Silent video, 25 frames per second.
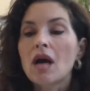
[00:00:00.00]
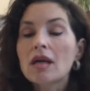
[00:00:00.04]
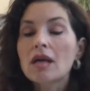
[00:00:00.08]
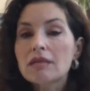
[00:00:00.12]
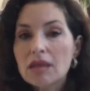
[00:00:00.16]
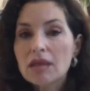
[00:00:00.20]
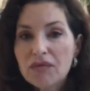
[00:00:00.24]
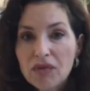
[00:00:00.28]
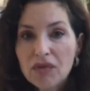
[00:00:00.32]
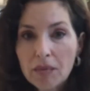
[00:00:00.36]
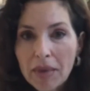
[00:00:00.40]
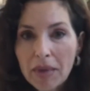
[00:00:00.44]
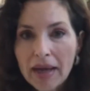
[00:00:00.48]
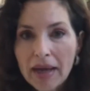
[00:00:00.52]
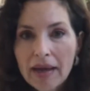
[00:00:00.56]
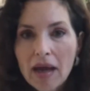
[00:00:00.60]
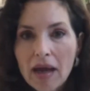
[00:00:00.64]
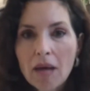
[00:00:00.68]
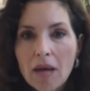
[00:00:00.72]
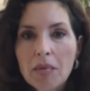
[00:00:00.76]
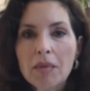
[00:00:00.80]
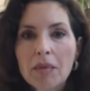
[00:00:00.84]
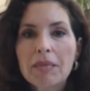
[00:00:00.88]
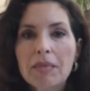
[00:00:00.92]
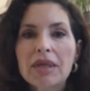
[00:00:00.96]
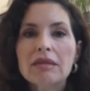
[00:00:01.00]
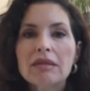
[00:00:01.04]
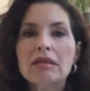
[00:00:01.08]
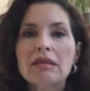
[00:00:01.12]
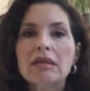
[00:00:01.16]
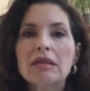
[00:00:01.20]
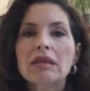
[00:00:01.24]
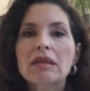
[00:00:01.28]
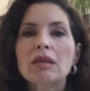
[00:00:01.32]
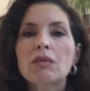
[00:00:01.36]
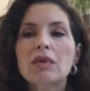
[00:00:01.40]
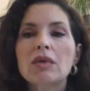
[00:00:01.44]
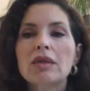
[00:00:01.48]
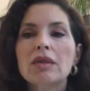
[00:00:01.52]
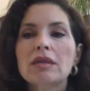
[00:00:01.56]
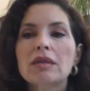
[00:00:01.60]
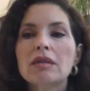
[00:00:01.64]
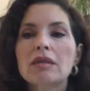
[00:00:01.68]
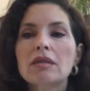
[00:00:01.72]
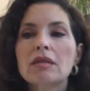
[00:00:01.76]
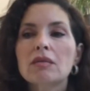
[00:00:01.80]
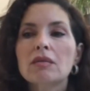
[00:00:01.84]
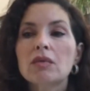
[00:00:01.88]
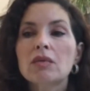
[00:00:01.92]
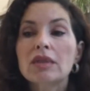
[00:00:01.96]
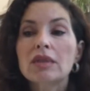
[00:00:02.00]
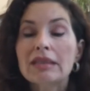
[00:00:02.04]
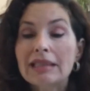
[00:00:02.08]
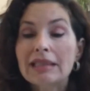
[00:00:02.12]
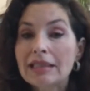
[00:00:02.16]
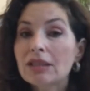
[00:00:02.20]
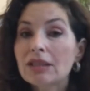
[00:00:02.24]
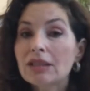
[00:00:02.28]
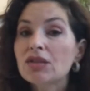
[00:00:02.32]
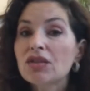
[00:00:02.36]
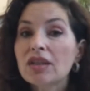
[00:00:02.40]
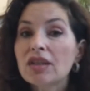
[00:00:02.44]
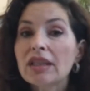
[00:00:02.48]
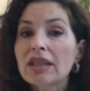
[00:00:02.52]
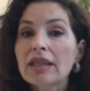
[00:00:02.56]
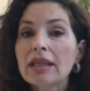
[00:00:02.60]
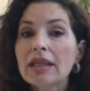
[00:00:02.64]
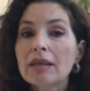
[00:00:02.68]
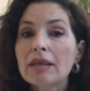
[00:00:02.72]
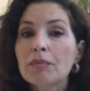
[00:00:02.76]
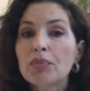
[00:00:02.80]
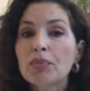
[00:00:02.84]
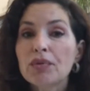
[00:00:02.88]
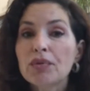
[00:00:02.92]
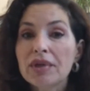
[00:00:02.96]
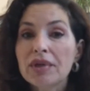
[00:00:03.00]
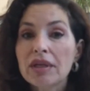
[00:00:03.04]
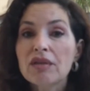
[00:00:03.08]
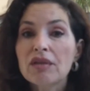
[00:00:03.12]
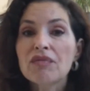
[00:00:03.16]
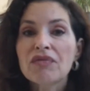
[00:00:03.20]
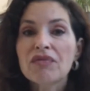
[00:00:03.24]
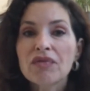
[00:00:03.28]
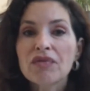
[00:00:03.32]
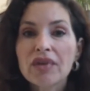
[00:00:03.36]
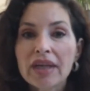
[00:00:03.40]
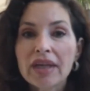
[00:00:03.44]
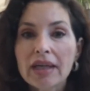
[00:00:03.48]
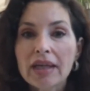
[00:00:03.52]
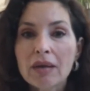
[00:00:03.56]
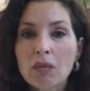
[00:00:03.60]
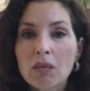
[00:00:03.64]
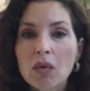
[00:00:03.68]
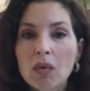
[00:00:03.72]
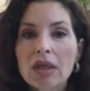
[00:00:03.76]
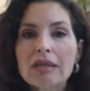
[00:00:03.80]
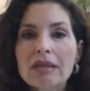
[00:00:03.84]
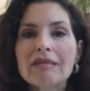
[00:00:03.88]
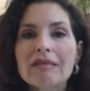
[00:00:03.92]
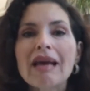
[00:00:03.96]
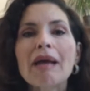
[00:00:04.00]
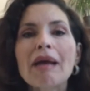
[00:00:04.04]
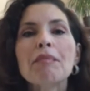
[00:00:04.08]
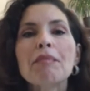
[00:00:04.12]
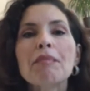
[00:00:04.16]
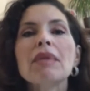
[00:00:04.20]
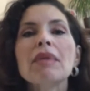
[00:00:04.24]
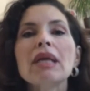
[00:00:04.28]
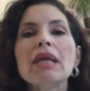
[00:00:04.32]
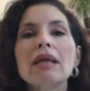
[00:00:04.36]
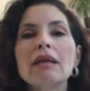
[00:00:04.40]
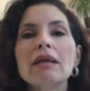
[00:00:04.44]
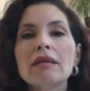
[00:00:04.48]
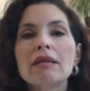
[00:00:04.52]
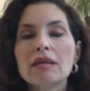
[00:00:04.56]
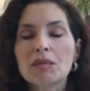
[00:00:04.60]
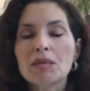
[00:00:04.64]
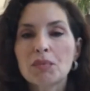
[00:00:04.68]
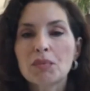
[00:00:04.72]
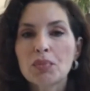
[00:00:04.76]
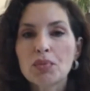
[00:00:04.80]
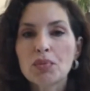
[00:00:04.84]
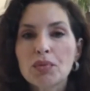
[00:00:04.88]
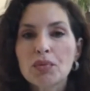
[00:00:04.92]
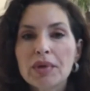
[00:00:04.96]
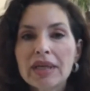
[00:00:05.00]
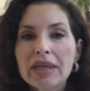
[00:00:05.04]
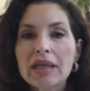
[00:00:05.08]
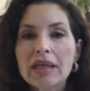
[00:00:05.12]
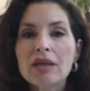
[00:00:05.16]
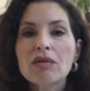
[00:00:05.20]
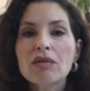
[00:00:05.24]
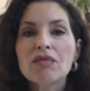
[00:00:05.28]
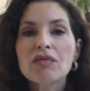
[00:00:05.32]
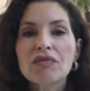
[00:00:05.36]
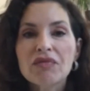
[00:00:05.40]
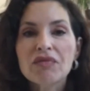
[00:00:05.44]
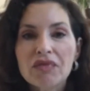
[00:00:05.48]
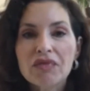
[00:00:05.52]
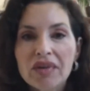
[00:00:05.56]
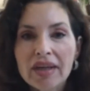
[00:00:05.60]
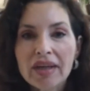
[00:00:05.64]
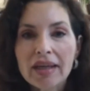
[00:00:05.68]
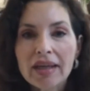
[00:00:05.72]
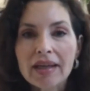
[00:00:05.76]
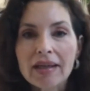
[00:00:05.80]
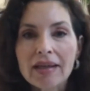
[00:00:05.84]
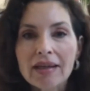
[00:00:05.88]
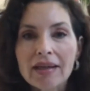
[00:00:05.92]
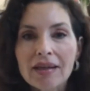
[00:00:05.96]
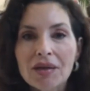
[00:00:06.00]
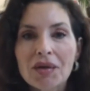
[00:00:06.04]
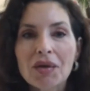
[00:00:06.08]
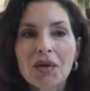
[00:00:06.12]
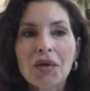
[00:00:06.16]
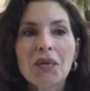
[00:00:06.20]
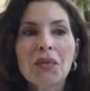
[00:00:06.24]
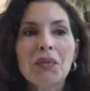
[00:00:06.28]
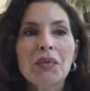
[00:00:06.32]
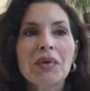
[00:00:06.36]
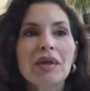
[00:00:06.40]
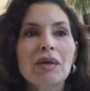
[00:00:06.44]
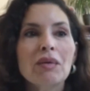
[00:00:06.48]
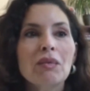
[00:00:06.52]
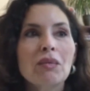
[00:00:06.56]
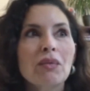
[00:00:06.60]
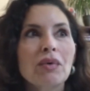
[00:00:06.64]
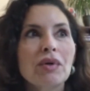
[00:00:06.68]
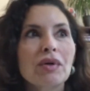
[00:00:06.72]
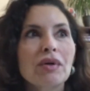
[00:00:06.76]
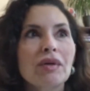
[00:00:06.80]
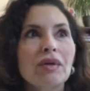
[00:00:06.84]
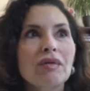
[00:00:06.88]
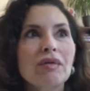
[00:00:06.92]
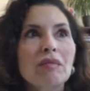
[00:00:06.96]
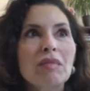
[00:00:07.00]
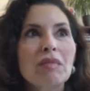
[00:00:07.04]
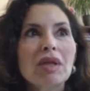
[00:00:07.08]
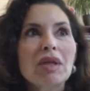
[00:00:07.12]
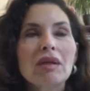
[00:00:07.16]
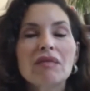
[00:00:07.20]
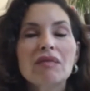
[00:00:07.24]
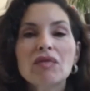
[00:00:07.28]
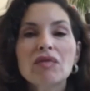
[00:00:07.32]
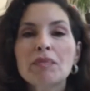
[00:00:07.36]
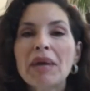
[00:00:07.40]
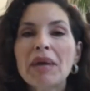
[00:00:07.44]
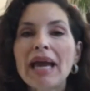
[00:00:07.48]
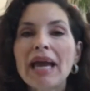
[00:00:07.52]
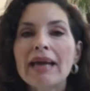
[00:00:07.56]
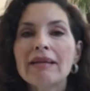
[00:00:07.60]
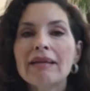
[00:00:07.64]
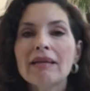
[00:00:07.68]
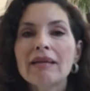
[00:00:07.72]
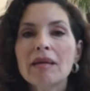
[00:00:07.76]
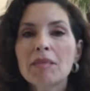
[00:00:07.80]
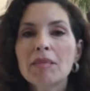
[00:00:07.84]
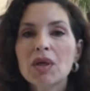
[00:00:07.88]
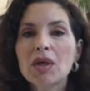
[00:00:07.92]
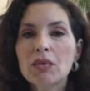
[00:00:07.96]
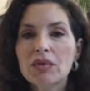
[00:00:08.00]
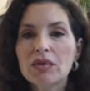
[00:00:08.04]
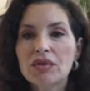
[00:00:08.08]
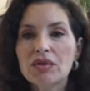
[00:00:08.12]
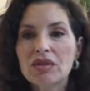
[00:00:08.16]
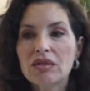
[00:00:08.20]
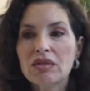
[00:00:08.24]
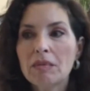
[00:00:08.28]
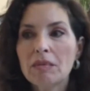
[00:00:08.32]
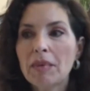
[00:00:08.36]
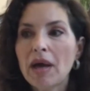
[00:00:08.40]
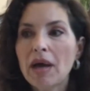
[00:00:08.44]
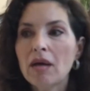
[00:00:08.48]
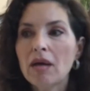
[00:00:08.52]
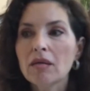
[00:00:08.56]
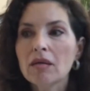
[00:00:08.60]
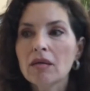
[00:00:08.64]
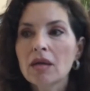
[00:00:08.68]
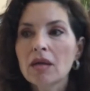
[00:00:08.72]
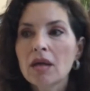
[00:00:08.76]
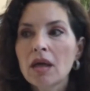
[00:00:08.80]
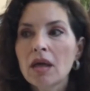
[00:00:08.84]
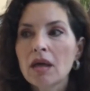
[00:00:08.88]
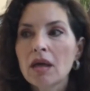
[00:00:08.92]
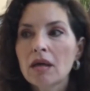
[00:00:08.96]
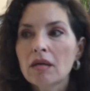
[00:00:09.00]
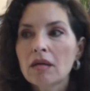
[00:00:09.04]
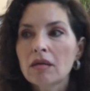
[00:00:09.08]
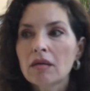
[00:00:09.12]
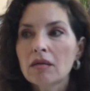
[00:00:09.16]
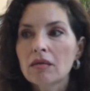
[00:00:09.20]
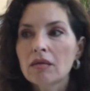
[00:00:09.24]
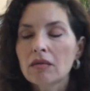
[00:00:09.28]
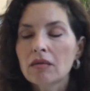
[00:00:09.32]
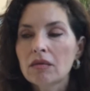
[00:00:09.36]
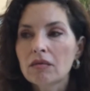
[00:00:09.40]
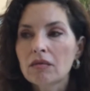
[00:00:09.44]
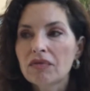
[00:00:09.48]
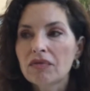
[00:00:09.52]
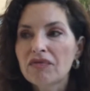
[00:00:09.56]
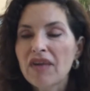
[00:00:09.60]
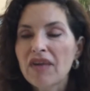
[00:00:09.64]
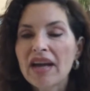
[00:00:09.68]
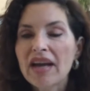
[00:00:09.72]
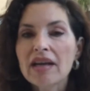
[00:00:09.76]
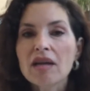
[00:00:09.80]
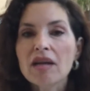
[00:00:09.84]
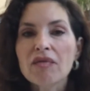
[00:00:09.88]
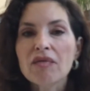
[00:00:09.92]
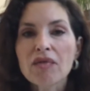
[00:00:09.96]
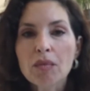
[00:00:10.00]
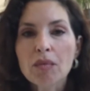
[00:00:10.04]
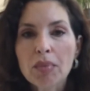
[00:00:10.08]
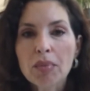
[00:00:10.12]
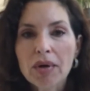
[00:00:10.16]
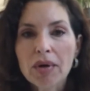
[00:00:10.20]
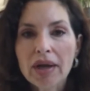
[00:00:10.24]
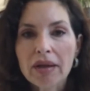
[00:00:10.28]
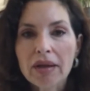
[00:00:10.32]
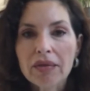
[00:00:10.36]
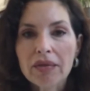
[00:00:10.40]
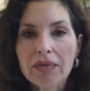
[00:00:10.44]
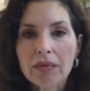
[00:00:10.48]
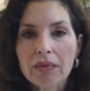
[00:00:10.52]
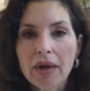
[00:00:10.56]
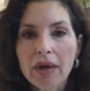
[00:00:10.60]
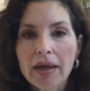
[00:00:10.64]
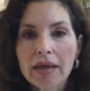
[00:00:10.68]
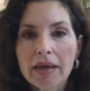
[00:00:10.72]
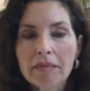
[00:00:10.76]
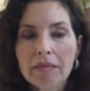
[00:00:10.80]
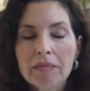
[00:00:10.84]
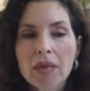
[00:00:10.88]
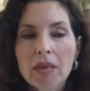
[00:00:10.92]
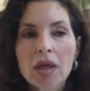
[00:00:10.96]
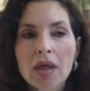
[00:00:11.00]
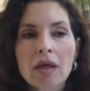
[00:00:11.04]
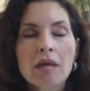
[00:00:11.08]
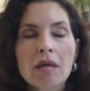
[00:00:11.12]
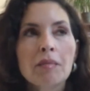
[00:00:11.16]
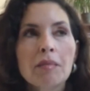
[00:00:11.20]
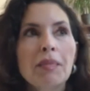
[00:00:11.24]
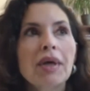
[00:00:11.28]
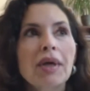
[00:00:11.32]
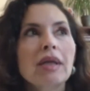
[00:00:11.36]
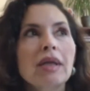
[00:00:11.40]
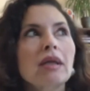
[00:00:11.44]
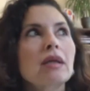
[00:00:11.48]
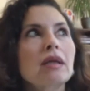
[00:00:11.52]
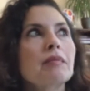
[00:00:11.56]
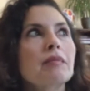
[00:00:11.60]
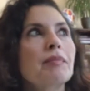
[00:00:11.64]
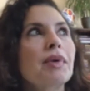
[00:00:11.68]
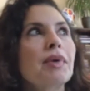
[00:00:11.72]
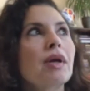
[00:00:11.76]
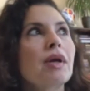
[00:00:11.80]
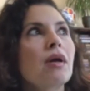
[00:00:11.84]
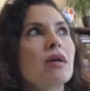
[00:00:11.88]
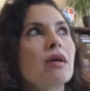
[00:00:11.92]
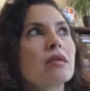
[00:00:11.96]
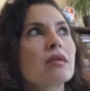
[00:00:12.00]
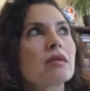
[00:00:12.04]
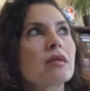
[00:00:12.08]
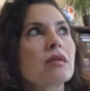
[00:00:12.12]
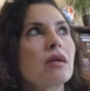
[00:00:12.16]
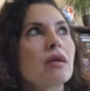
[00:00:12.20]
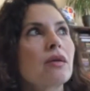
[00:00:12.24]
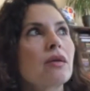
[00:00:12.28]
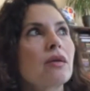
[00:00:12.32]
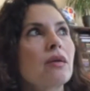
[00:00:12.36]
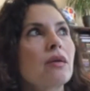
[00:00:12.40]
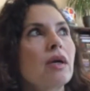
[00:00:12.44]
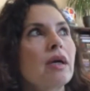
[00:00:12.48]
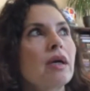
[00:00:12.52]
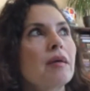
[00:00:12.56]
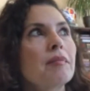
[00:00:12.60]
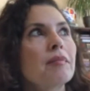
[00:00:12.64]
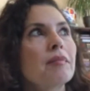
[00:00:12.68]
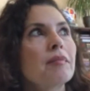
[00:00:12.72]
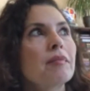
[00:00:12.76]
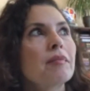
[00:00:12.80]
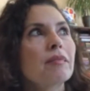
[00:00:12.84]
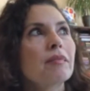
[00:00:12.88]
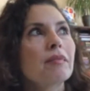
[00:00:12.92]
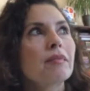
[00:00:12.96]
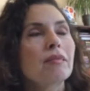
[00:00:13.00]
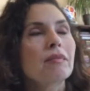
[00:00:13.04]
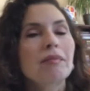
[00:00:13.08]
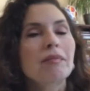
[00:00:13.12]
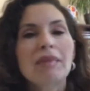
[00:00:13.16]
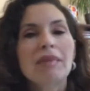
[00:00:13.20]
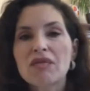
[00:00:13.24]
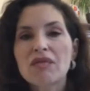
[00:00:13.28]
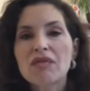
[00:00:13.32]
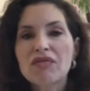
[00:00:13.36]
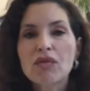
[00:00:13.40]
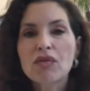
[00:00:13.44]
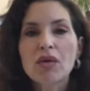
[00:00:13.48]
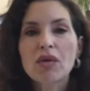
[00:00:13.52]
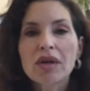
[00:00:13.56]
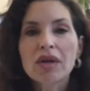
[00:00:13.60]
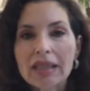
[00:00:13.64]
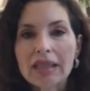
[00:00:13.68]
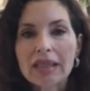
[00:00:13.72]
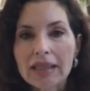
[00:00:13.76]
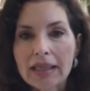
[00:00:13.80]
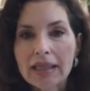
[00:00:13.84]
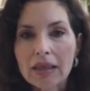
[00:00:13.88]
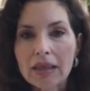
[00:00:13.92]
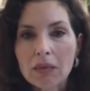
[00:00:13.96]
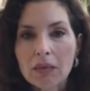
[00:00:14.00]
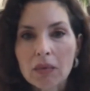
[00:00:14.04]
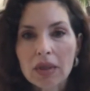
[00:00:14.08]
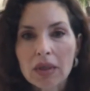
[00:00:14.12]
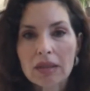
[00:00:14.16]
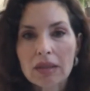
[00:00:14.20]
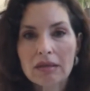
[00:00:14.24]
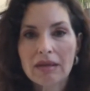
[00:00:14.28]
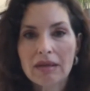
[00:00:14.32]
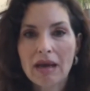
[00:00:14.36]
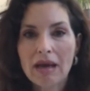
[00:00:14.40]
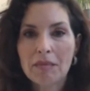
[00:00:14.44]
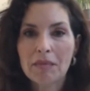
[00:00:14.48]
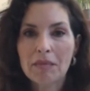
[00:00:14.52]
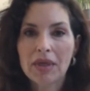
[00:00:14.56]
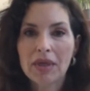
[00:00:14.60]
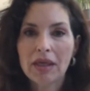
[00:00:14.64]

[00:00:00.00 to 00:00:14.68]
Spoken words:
the concept for my album. Basically was literally breathe free. What does that mean to breathe free? We're in the middle of a pandemic, which is about fighting for breath, right? But also metaphorically, what does